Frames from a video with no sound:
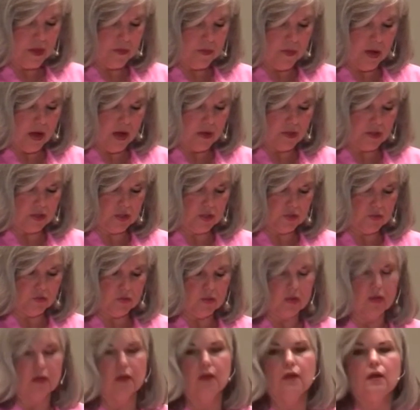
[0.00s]
upon you.
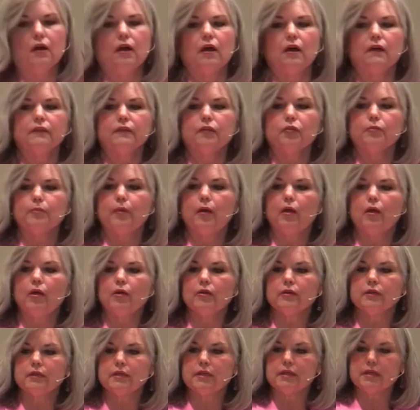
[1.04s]
On their
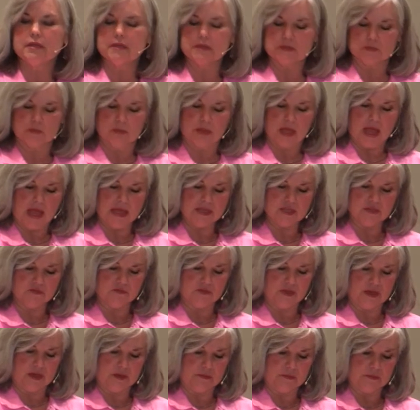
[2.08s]
part he is
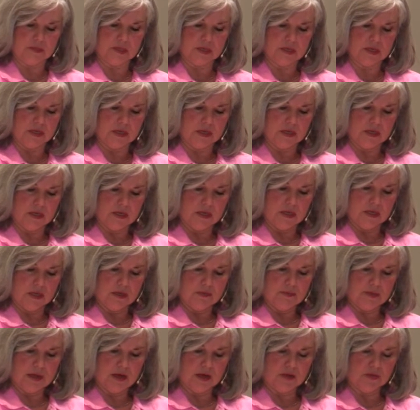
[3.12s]
blasphemed,
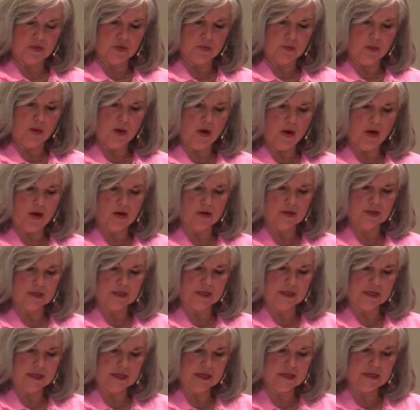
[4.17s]
but on your part
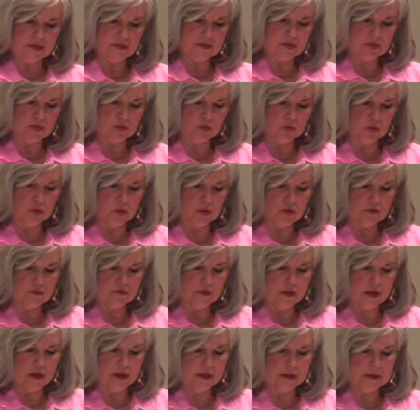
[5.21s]
he is
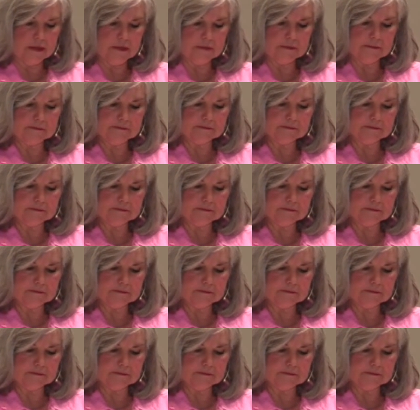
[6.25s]
glorified.